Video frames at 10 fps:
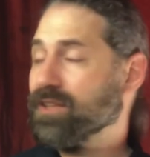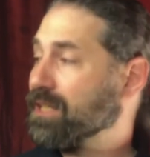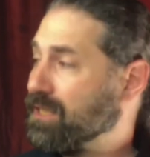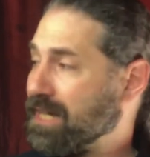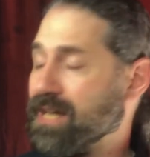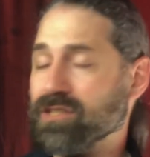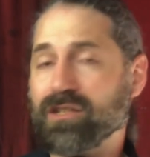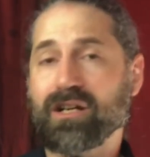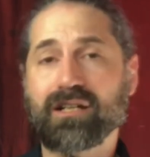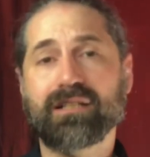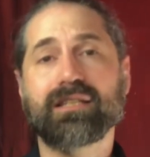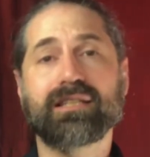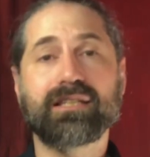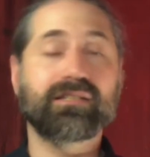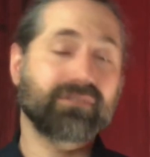the glass on
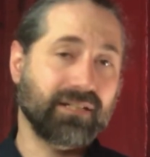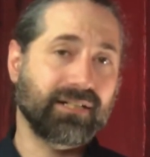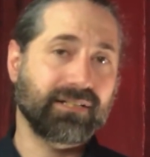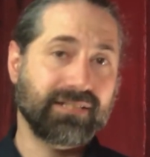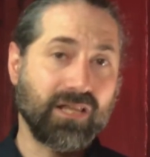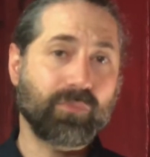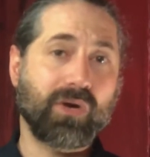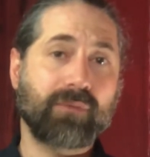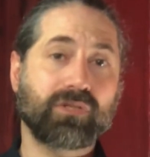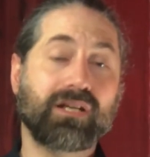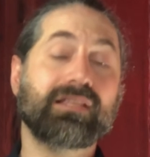the teleprompter,